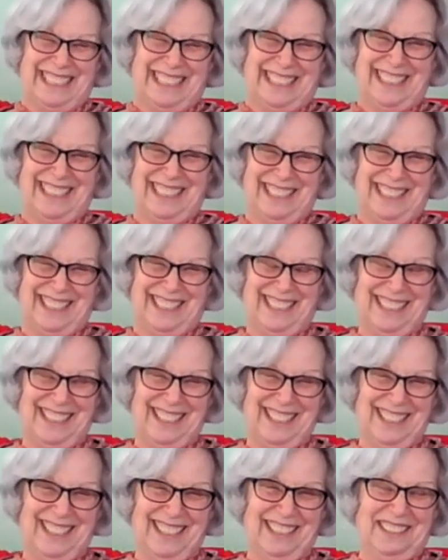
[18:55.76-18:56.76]

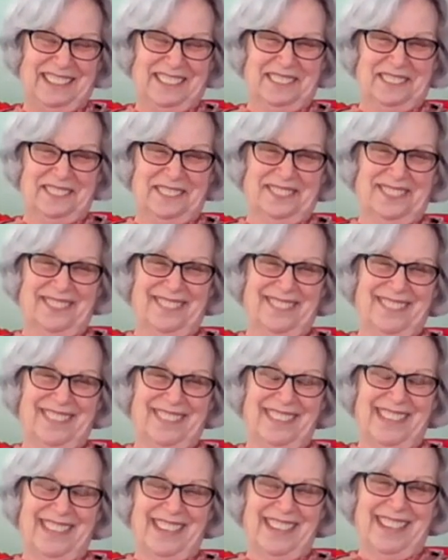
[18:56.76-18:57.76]

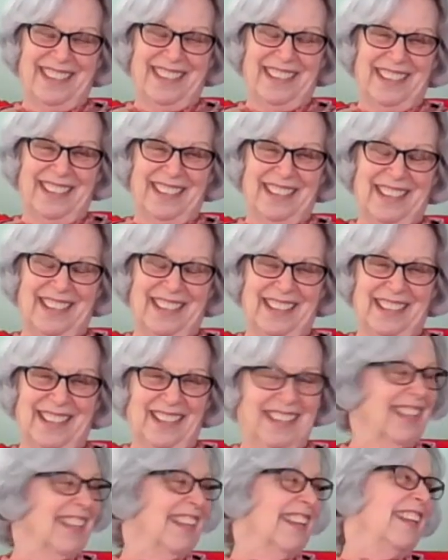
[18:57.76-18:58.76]

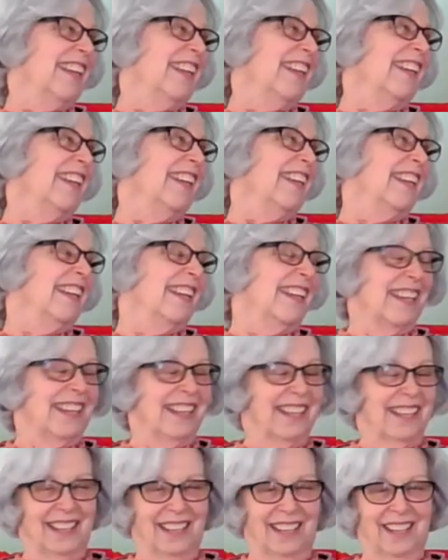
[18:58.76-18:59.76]

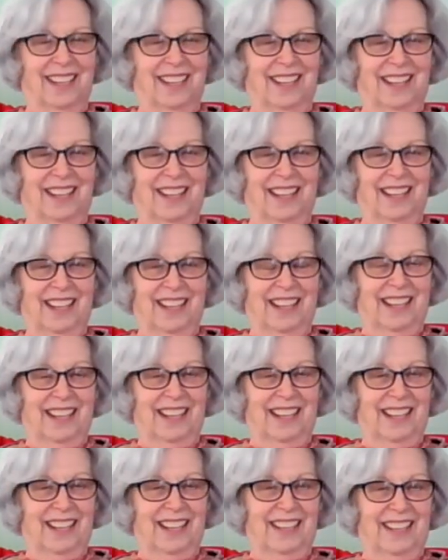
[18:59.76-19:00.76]

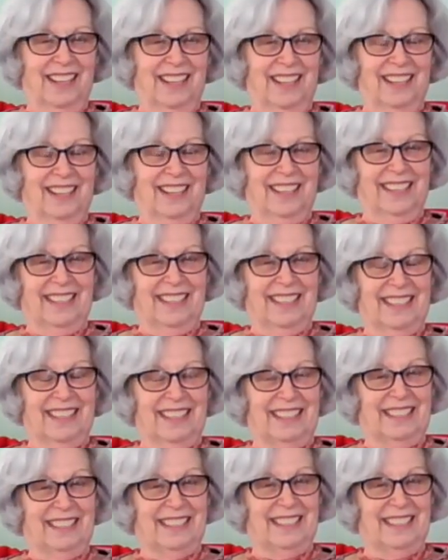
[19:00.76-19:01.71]
[no speech]